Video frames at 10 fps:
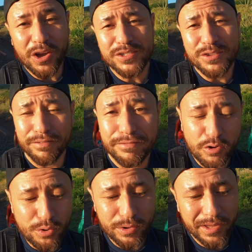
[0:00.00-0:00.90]
cost of
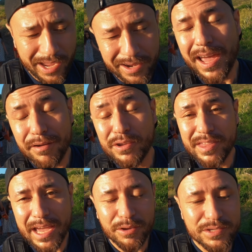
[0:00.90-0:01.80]
food and
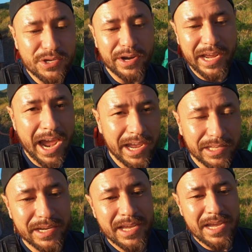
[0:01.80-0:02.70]
everything else here on the
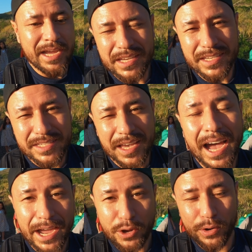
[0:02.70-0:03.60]
island is
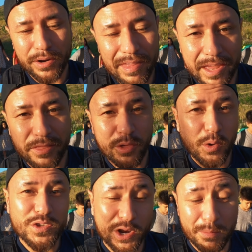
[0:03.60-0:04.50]
higher than
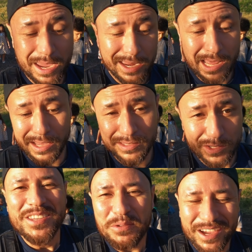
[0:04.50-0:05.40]
those on the mainland.
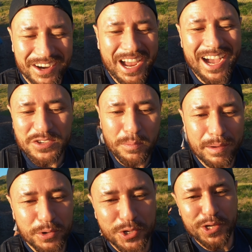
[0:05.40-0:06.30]
So we got a Costco
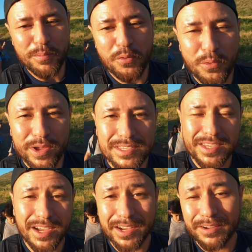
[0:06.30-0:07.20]
membership,
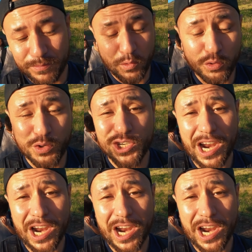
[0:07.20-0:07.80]
went grocery